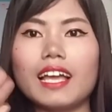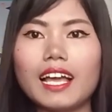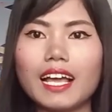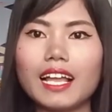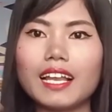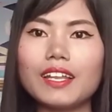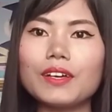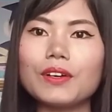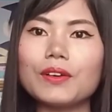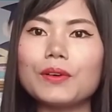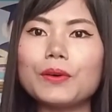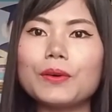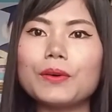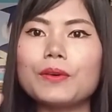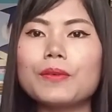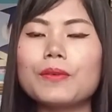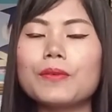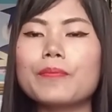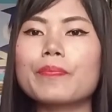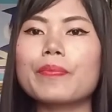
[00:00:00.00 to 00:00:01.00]
Hello,
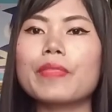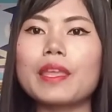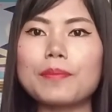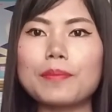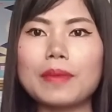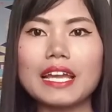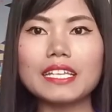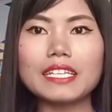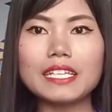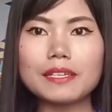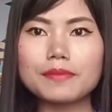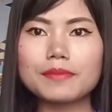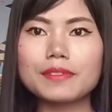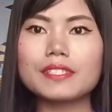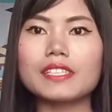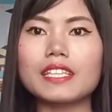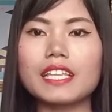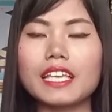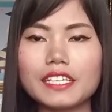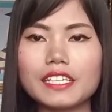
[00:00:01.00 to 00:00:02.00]
my name is
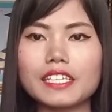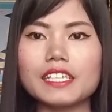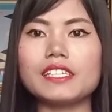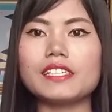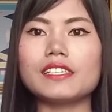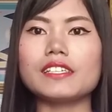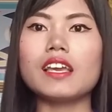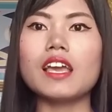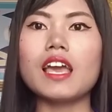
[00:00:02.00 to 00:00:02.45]
Theingi.